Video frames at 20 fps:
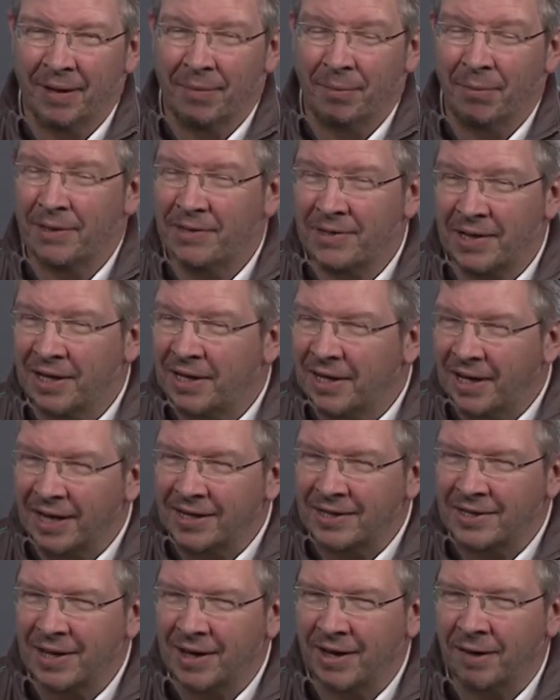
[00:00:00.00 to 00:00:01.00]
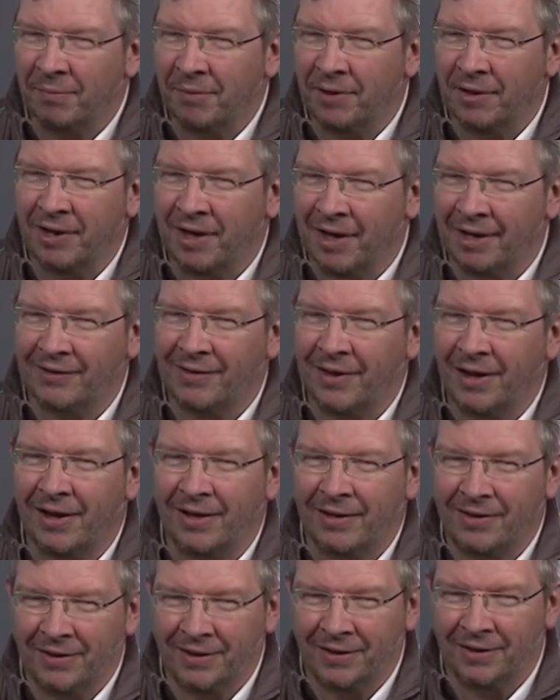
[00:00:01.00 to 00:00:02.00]
but say the excitement and
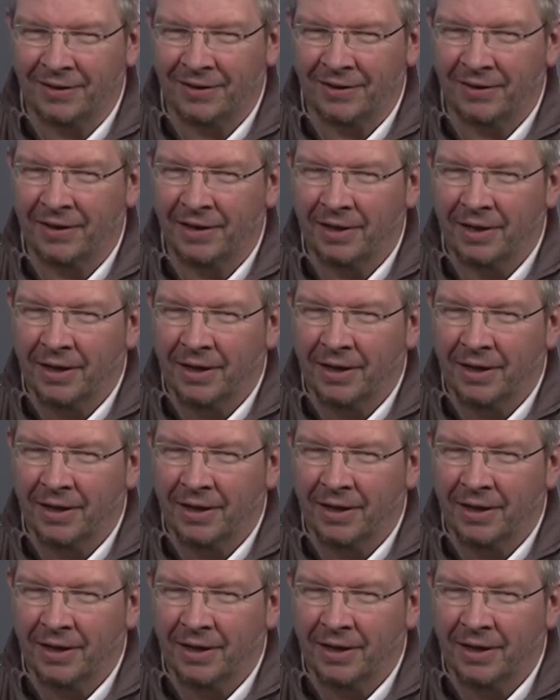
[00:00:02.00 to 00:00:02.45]
anxiety